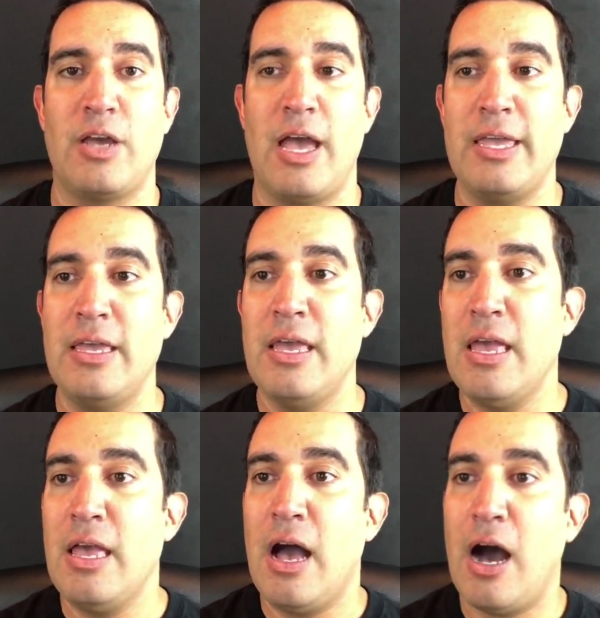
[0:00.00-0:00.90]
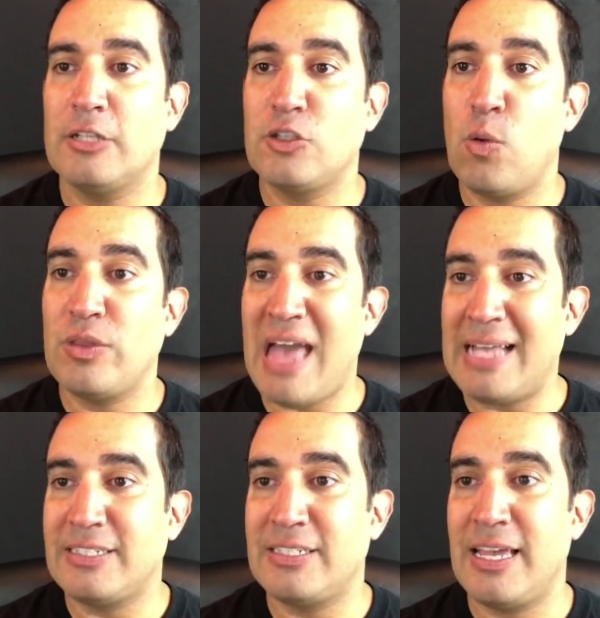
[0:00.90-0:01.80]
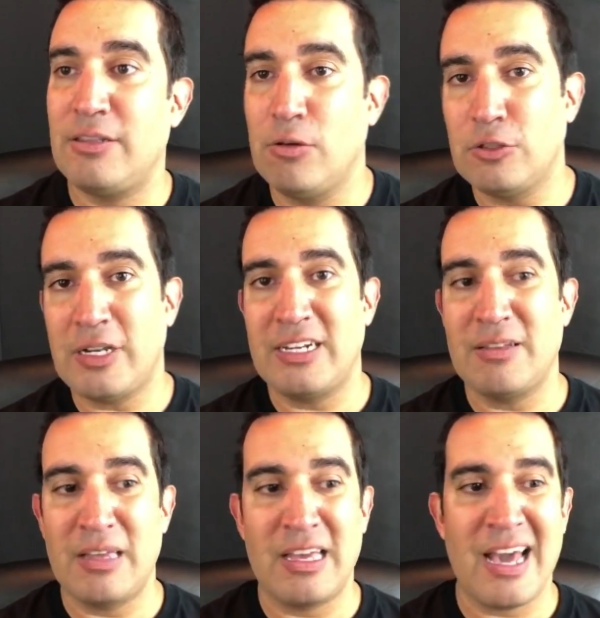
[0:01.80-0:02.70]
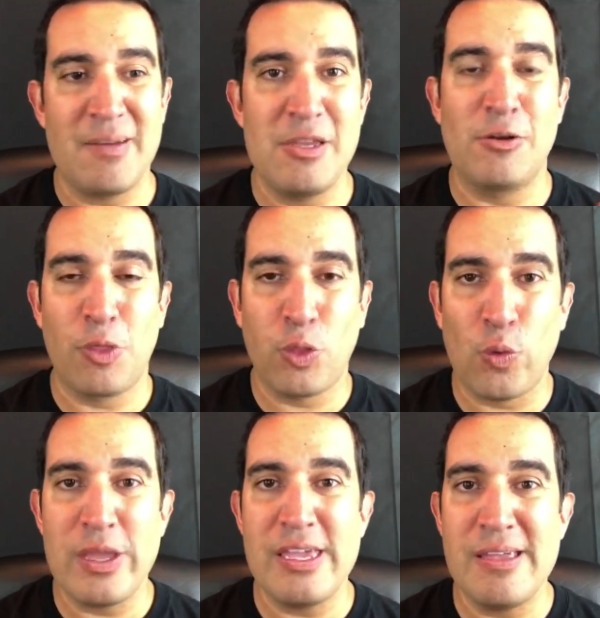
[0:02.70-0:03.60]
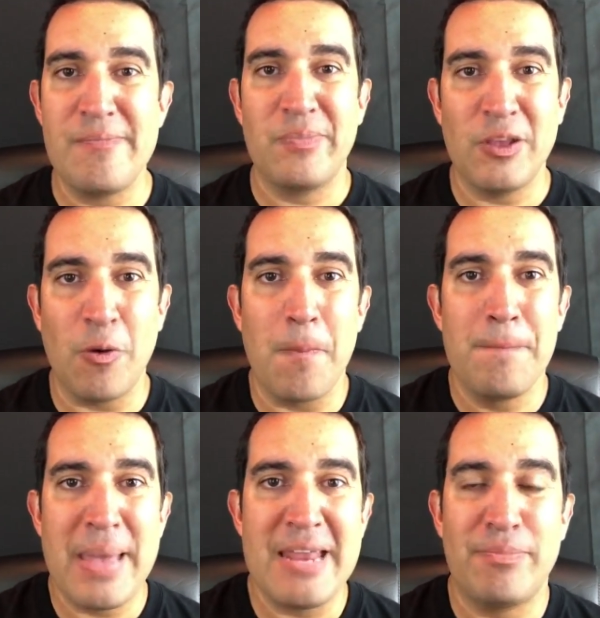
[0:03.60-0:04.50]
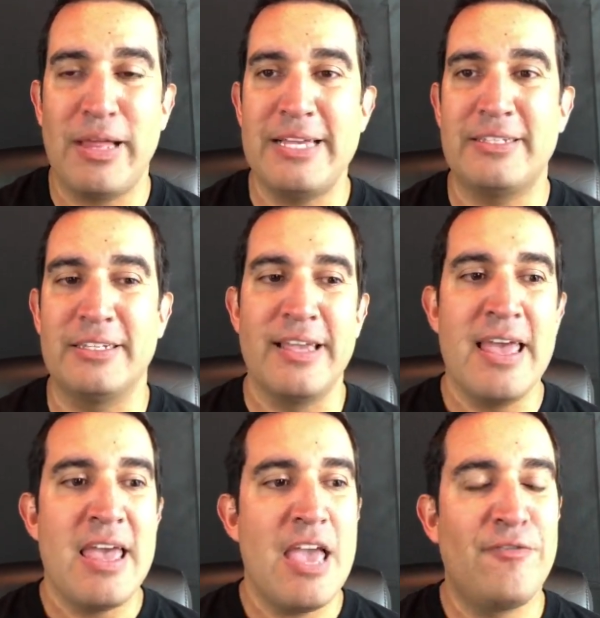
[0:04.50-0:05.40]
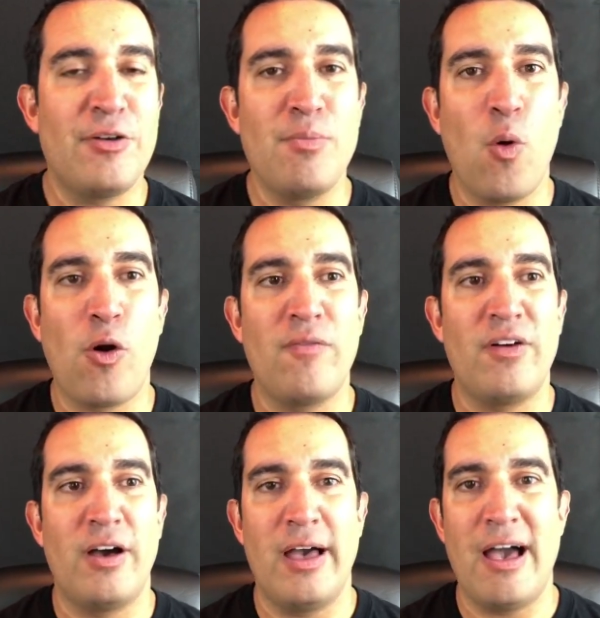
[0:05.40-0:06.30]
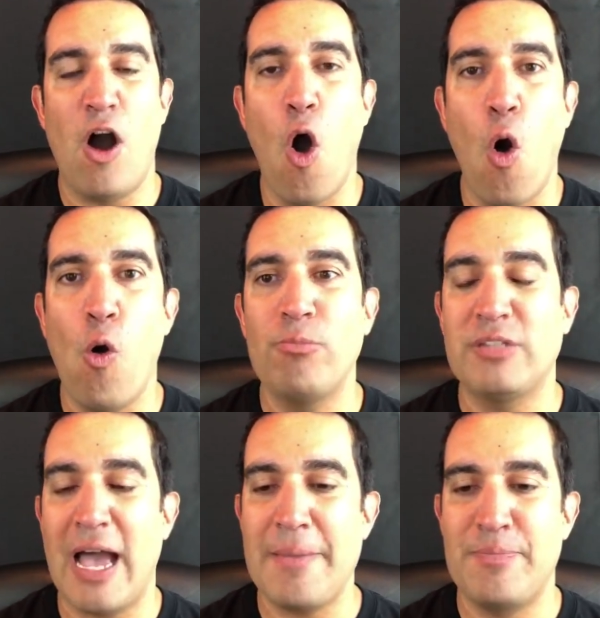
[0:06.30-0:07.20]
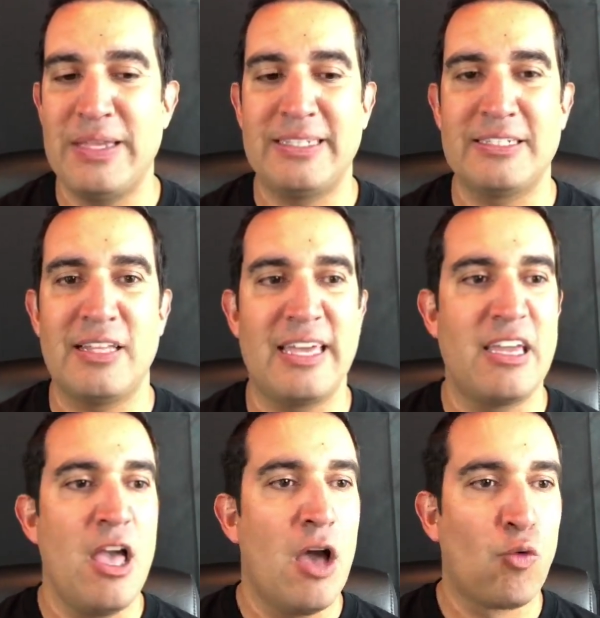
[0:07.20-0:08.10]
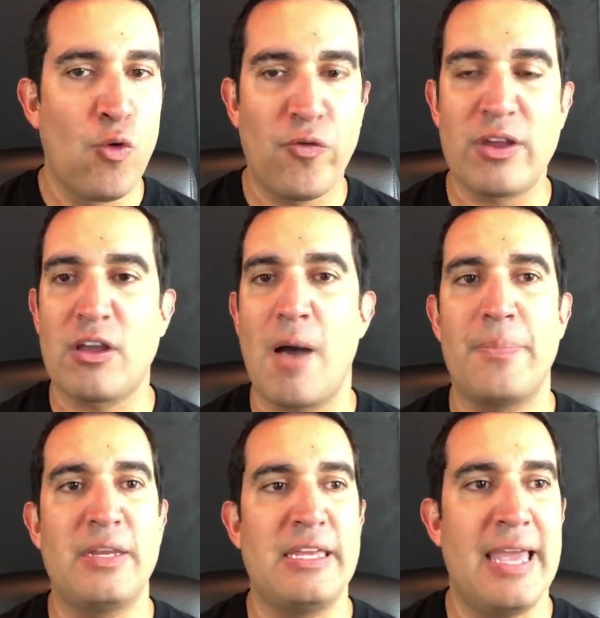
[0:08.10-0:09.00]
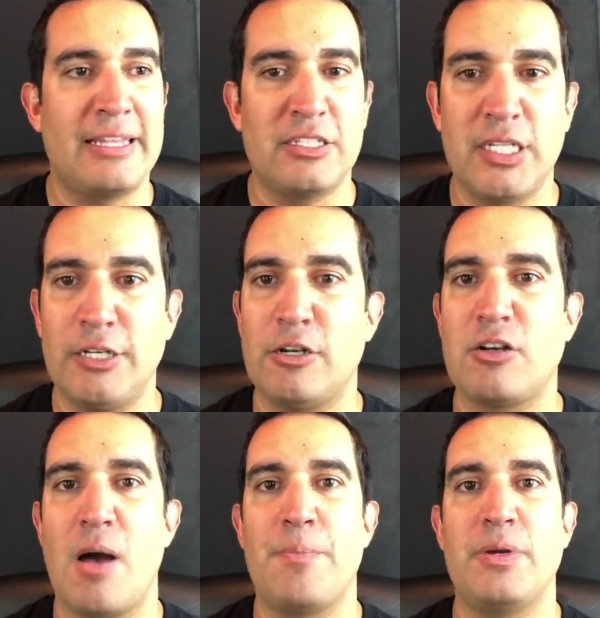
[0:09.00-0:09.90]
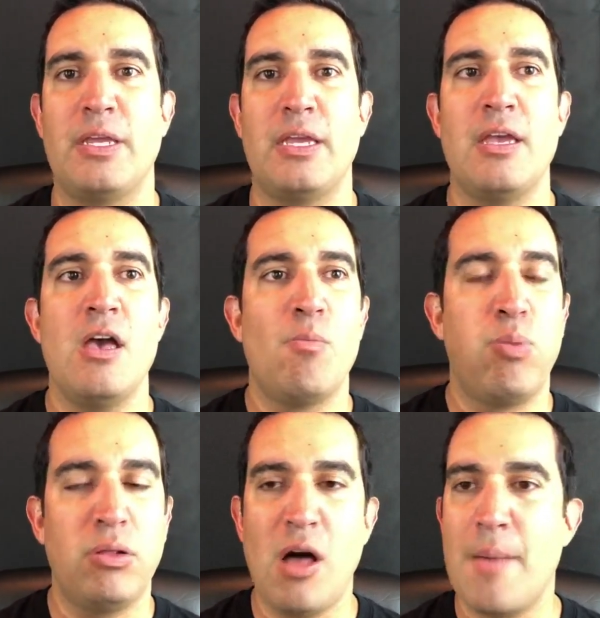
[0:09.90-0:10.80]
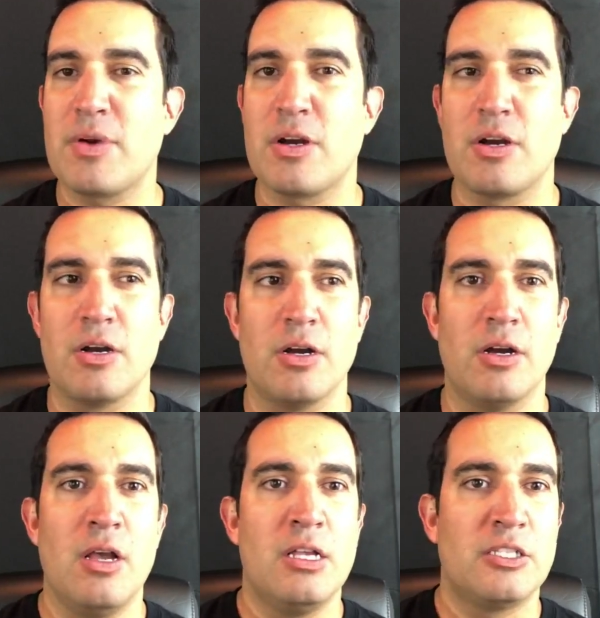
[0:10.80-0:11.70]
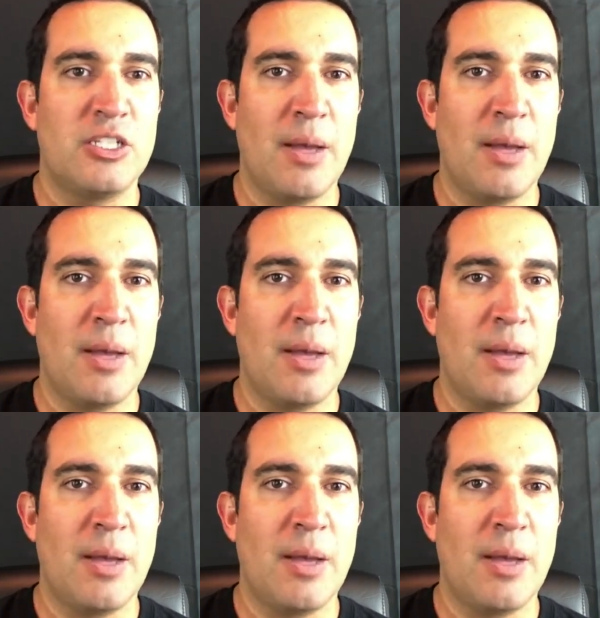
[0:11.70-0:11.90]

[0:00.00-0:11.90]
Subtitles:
okay? So with that said, those are kind of be your 3 main places. If you're more of a home type business like roofing company, exterior company, plumber,